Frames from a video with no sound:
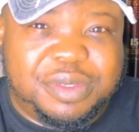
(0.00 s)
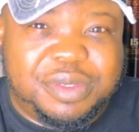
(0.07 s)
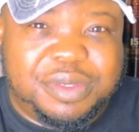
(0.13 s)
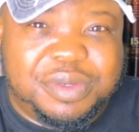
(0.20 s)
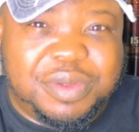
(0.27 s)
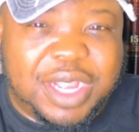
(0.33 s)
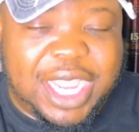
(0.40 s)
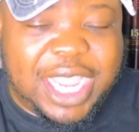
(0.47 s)

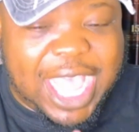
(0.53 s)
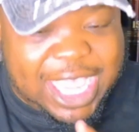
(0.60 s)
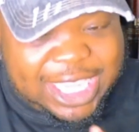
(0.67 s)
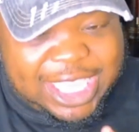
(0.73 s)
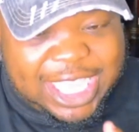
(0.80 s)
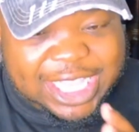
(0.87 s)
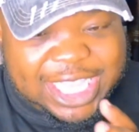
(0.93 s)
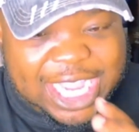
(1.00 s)
right? I
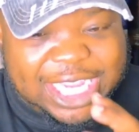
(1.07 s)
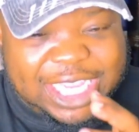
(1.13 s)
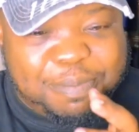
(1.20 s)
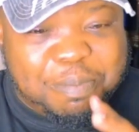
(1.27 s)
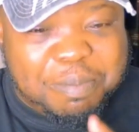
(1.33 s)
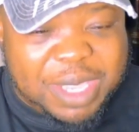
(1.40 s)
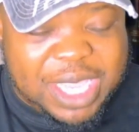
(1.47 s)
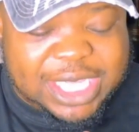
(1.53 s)
get that
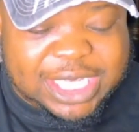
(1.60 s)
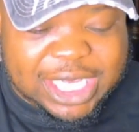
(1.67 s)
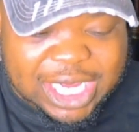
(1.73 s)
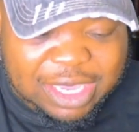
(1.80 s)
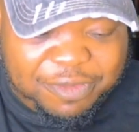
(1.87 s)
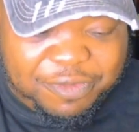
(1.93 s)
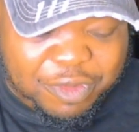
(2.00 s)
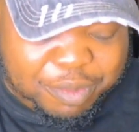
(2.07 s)

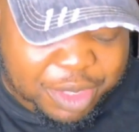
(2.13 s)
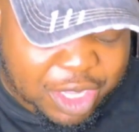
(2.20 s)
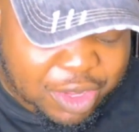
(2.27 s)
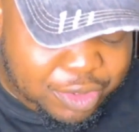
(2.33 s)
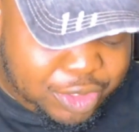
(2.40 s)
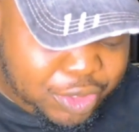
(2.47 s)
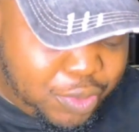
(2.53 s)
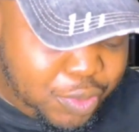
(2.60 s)
immediately from here.
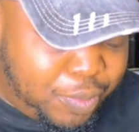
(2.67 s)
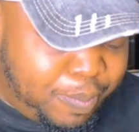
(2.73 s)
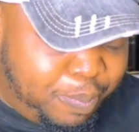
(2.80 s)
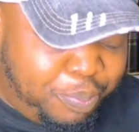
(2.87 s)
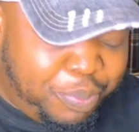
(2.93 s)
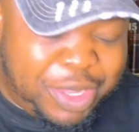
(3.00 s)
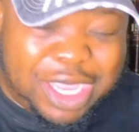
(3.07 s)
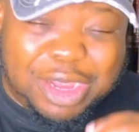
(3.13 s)
So
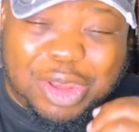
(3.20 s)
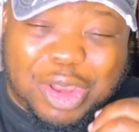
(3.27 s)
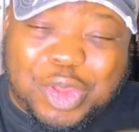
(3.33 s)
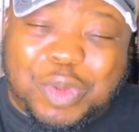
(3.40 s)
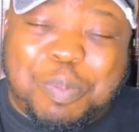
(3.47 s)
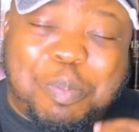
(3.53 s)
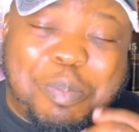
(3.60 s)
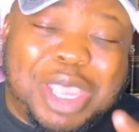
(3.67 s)
a lot of
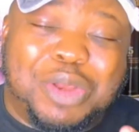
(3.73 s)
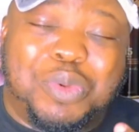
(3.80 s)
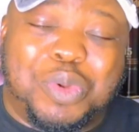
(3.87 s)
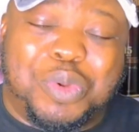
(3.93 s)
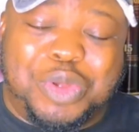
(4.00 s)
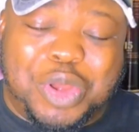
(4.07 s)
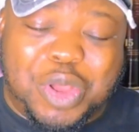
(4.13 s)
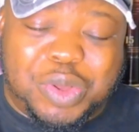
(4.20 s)
mineral
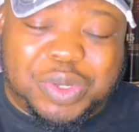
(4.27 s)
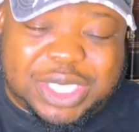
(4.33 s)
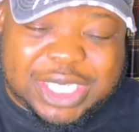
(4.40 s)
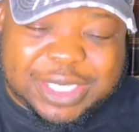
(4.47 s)
notes,